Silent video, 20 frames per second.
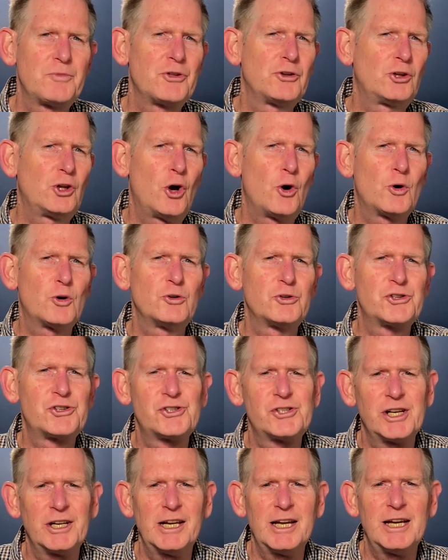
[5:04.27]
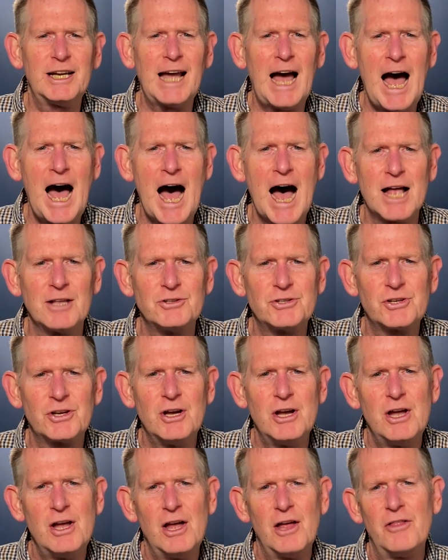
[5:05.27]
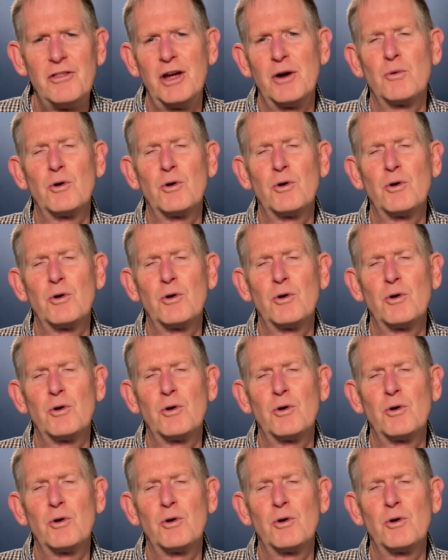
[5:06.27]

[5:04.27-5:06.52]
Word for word: the local city gods, they